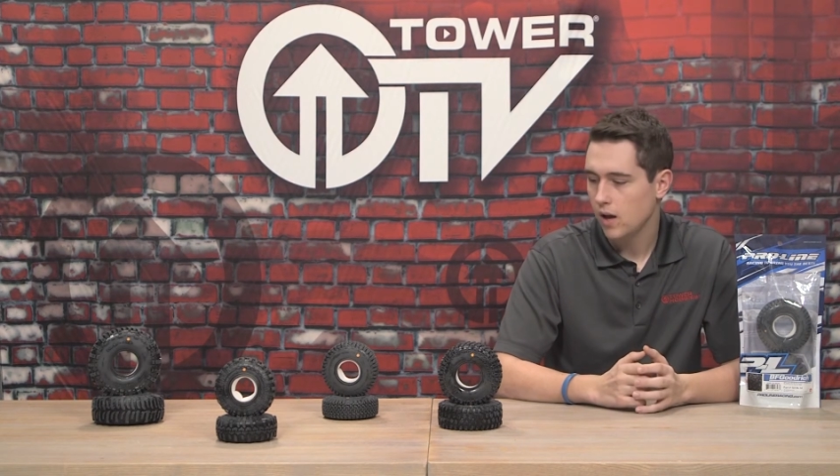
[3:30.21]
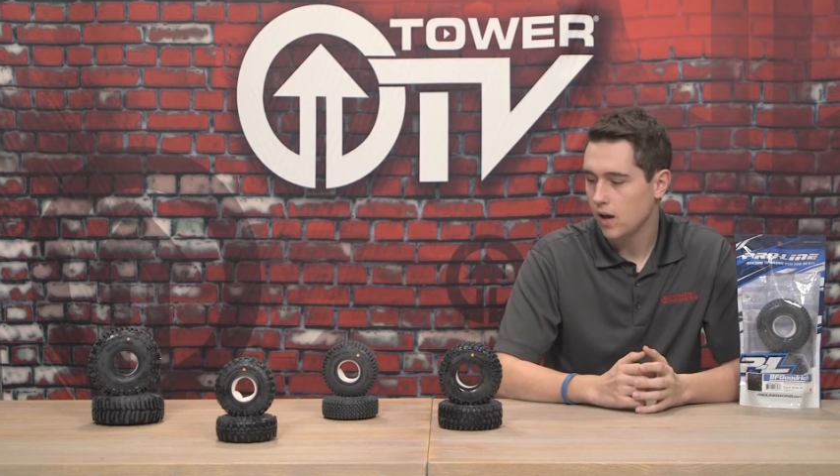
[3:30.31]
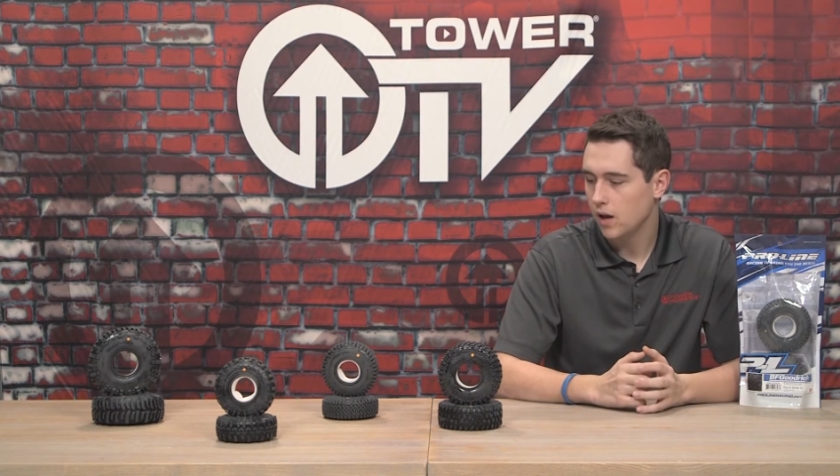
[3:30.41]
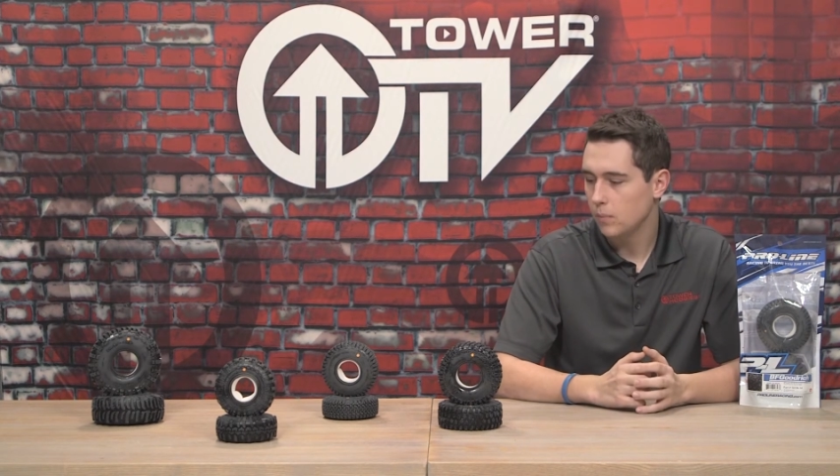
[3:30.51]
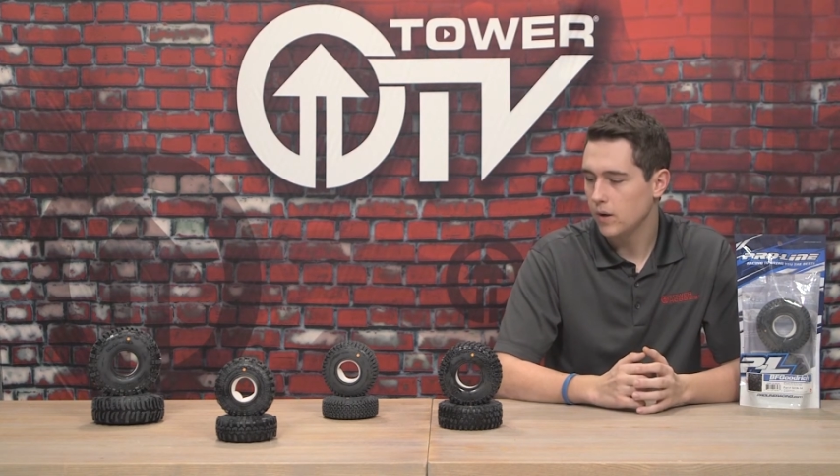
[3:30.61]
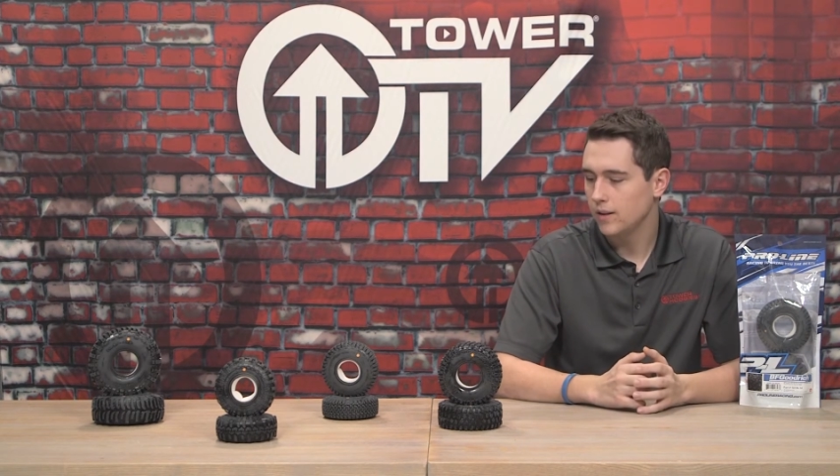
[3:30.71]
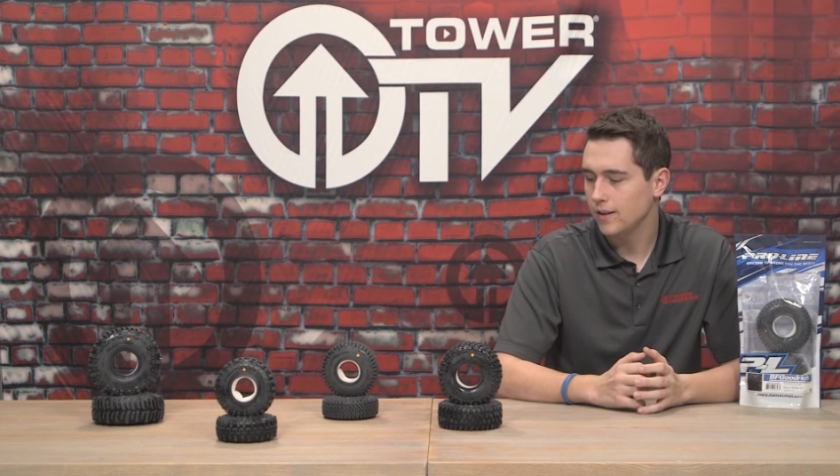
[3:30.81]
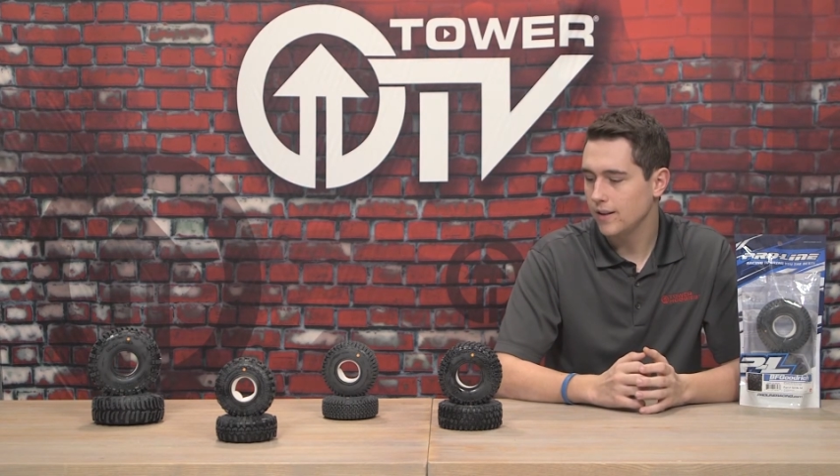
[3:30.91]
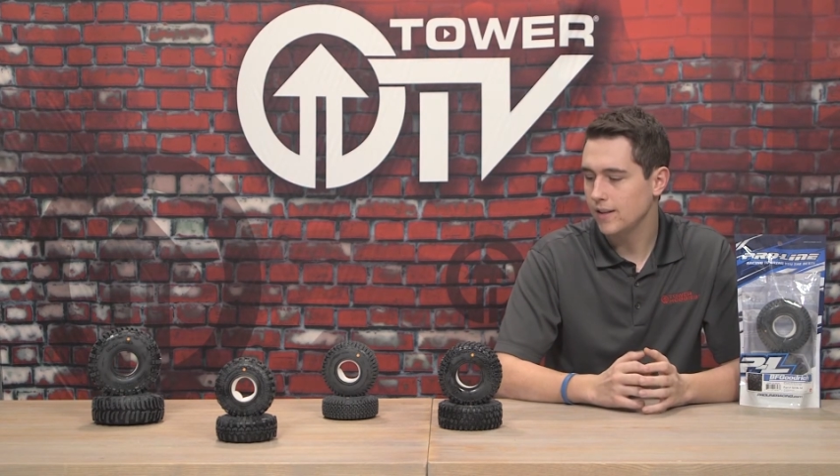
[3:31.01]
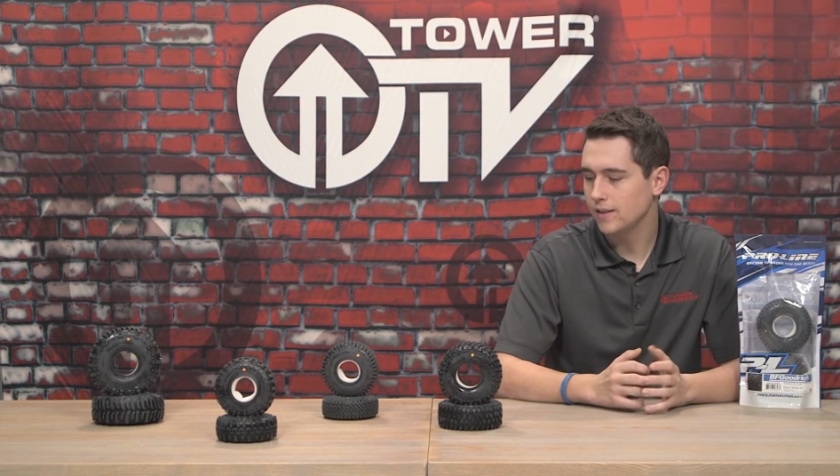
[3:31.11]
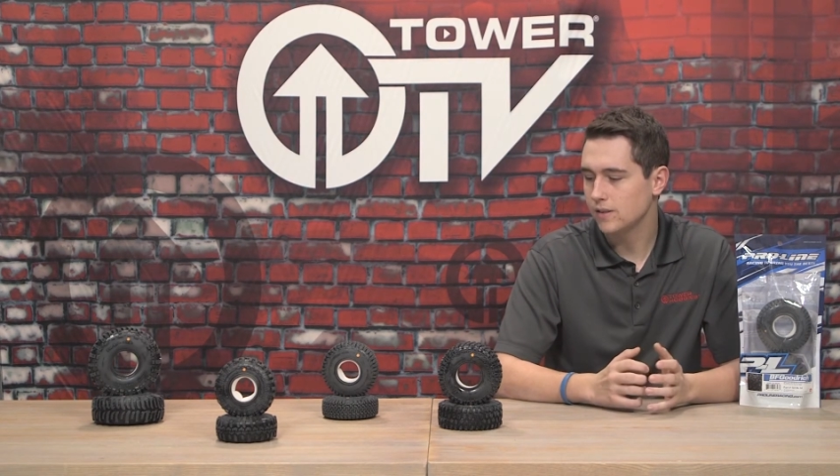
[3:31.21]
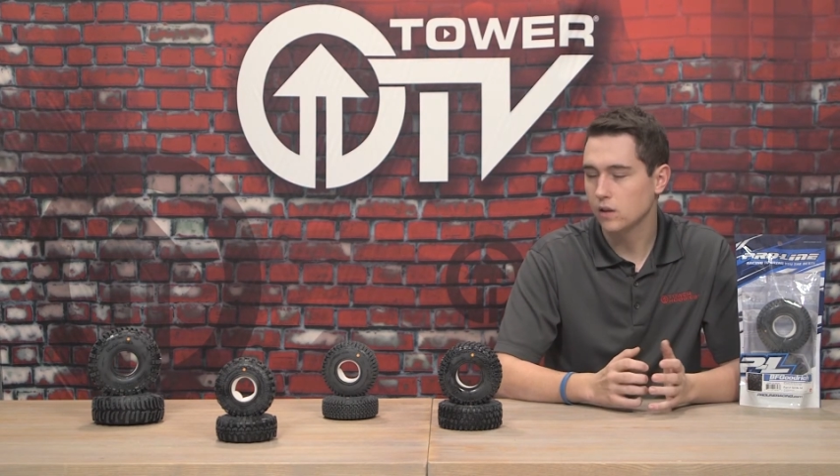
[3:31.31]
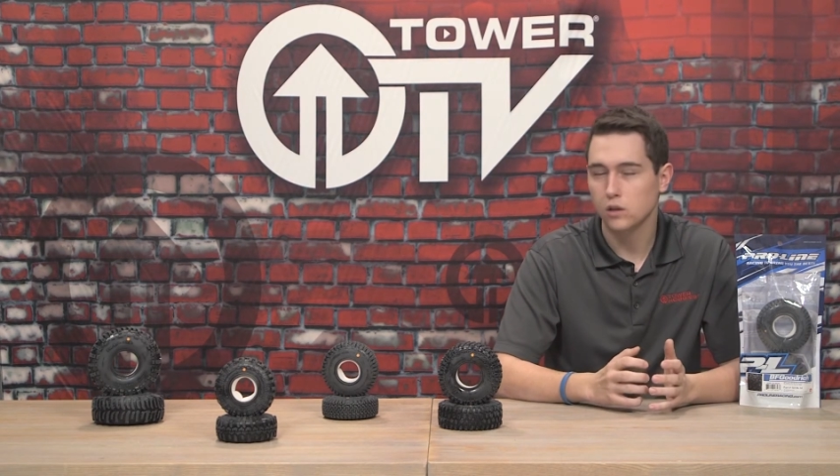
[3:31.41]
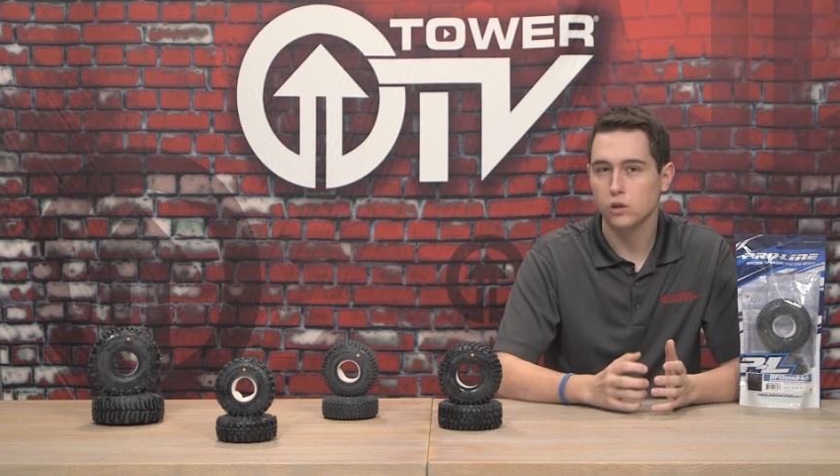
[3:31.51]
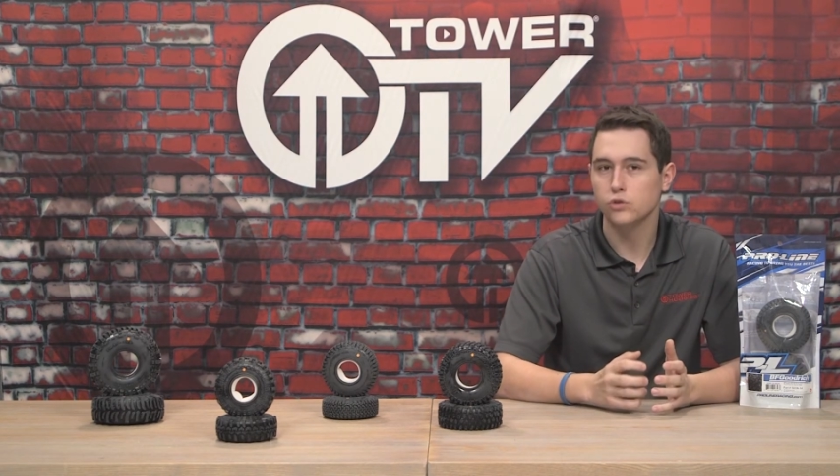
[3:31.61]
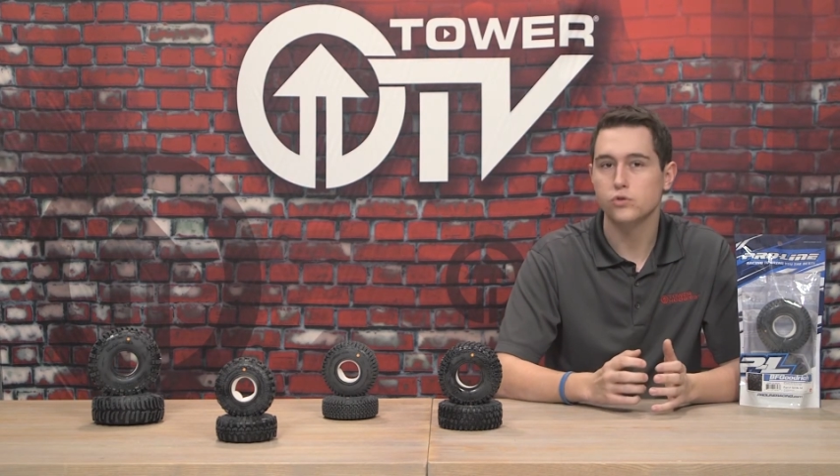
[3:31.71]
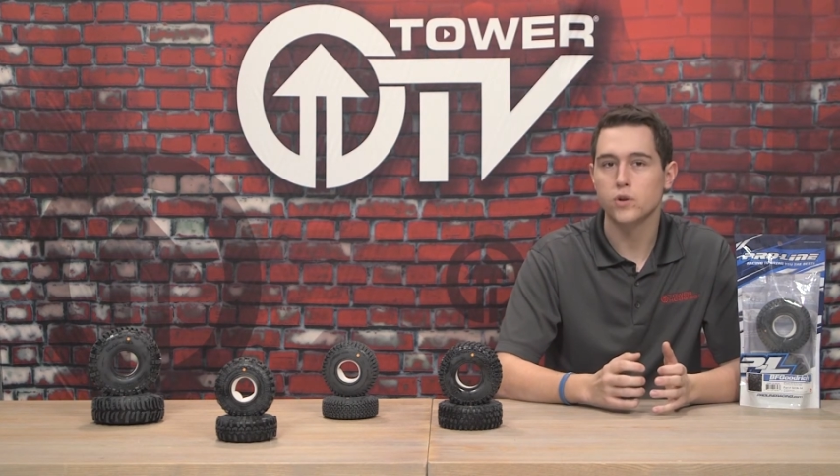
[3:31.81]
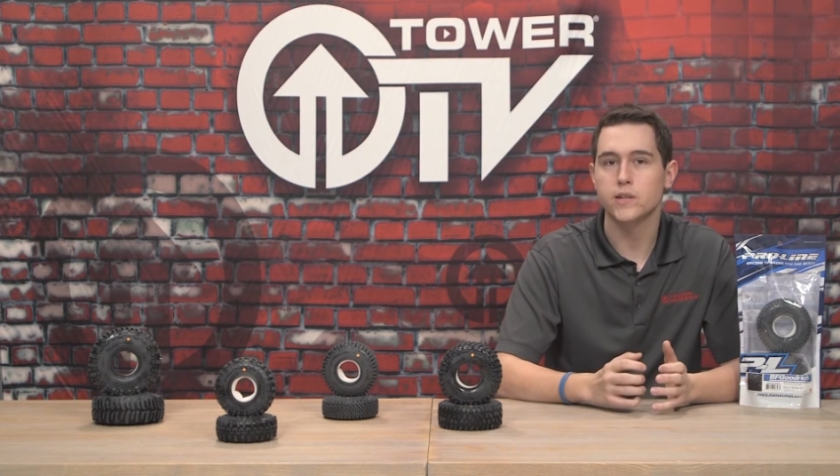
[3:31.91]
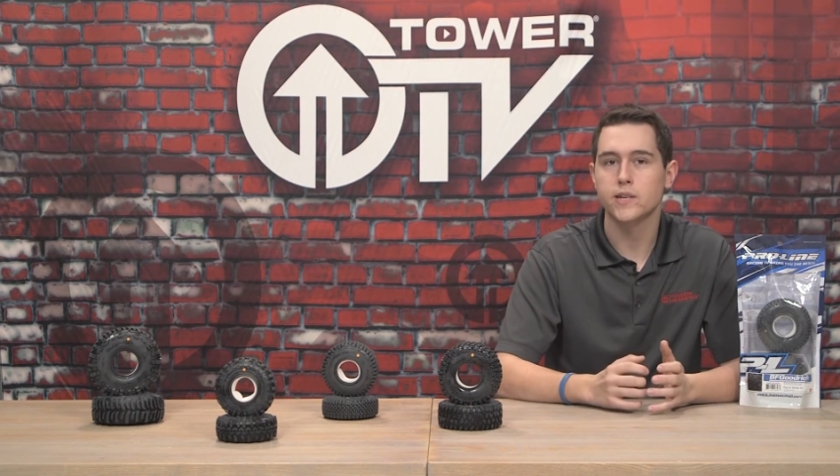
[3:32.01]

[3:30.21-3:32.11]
but it is a close tread